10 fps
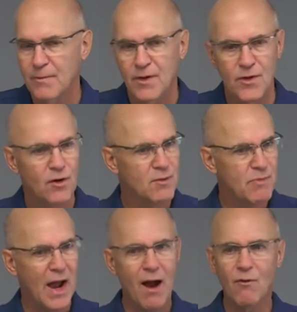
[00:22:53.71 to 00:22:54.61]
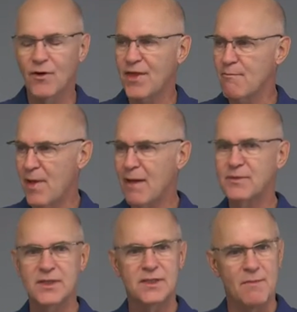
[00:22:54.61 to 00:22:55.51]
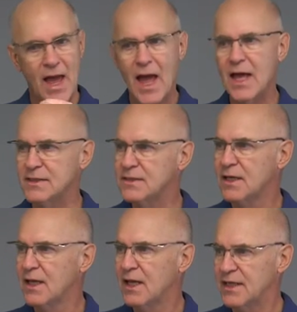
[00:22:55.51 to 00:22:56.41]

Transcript: The only power that baptism has